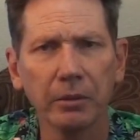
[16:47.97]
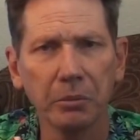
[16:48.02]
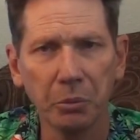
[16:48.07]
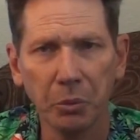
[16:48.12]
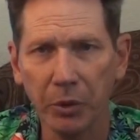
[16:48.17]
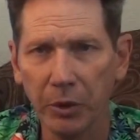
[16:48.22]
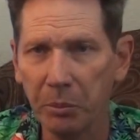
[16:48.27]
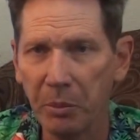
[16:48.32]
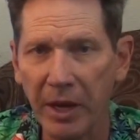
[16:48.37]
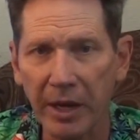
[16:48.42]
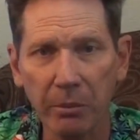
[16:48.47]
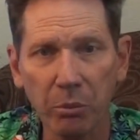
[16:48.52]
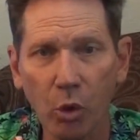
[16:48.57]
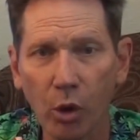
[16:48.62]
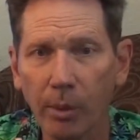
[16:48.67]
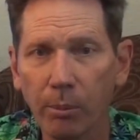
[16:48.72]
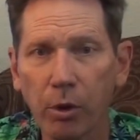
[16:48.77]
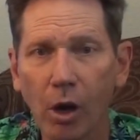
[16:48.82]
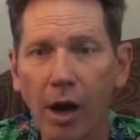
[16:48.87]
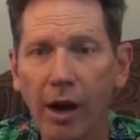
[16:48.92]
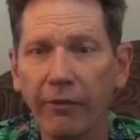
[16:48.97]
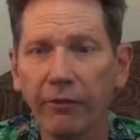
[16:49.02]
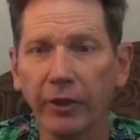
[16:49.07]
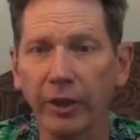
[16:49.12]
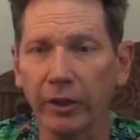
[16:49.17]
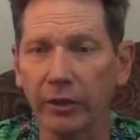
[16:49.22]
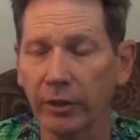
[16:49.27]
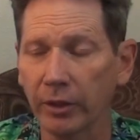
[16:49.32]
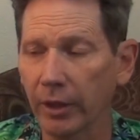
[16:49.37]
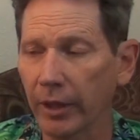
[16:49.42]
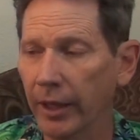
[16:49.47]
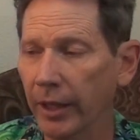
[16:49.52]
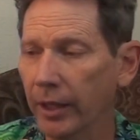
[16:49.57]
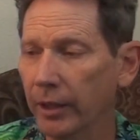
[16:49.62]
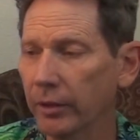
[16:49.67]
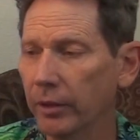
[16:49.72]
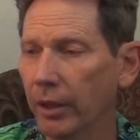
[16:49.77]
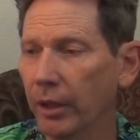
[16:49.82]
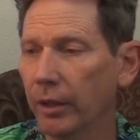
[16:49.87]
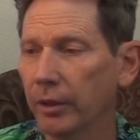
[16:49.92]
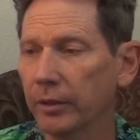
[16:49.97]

we make more profit. And